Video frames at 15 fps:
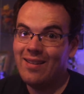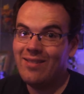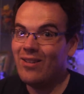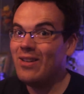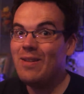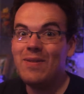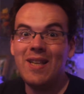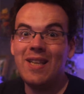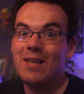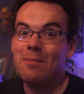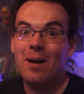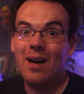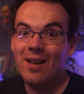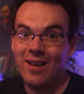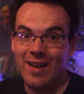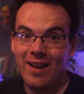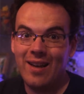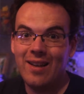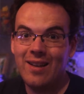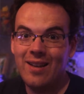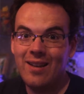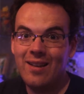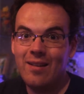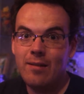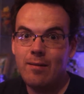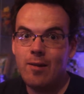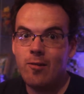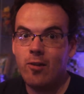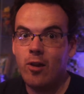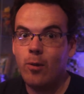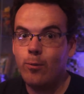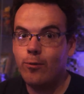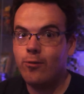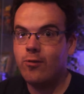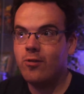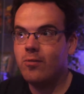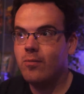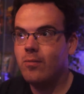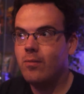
Not even in the manga. He's a ghost.